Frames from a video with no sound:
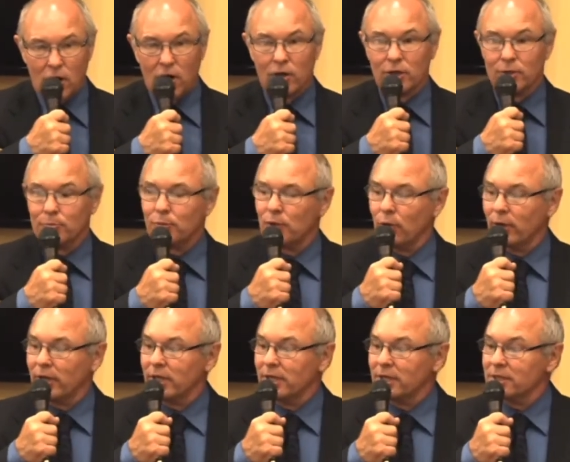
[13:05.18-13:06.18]
our
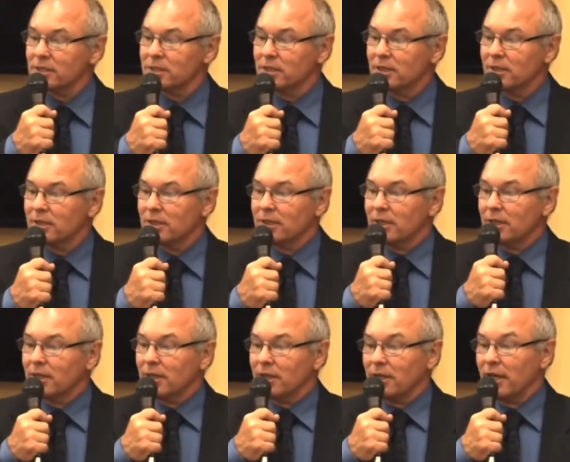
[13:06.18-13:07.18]
employees.
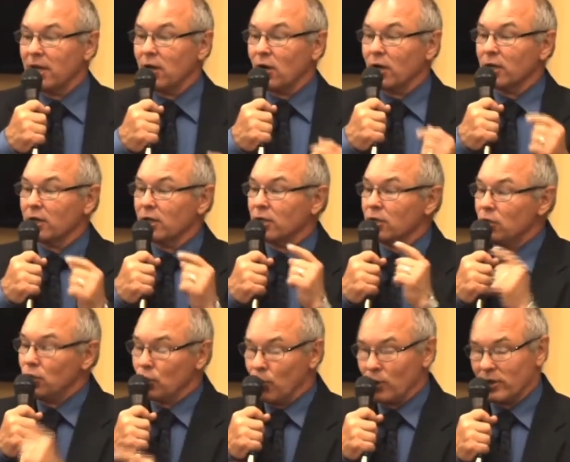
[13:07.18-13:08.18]
They are
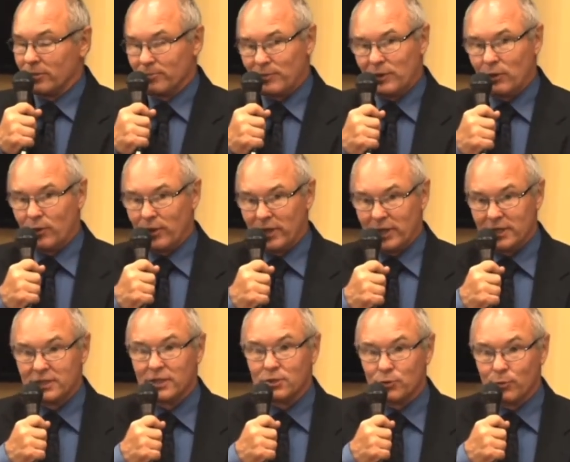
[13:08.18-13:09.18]
your
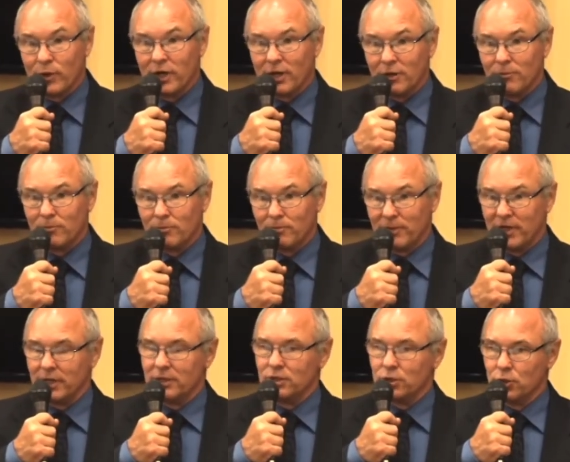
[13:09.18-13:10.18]
employees as well,
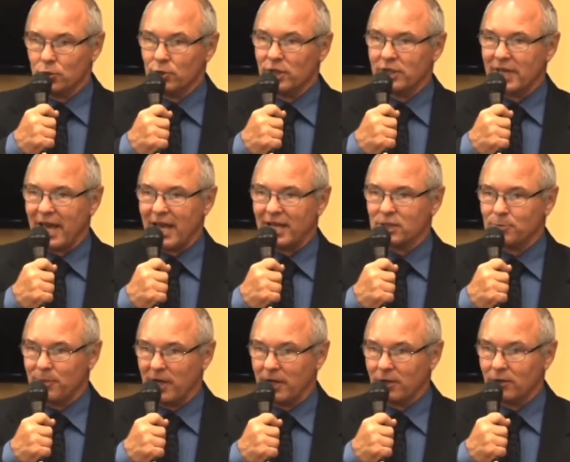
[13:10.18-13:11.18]
because you, the
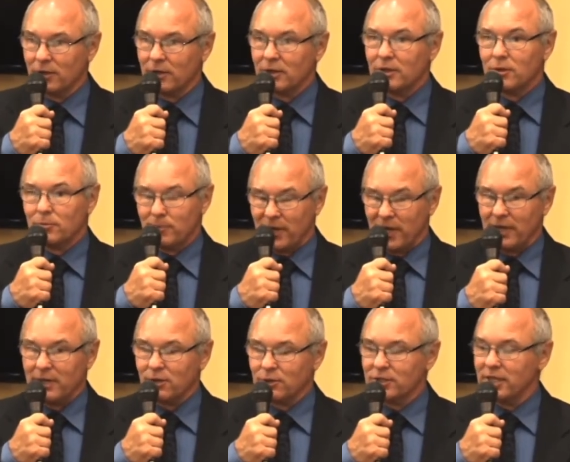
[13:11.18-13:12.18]
taxpayer, pay
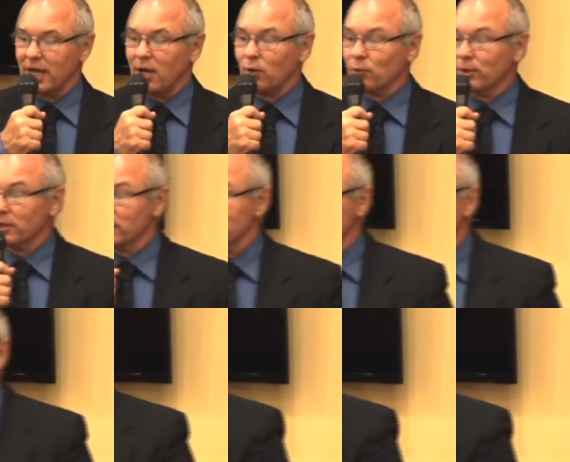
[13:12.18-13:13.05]
their salaries.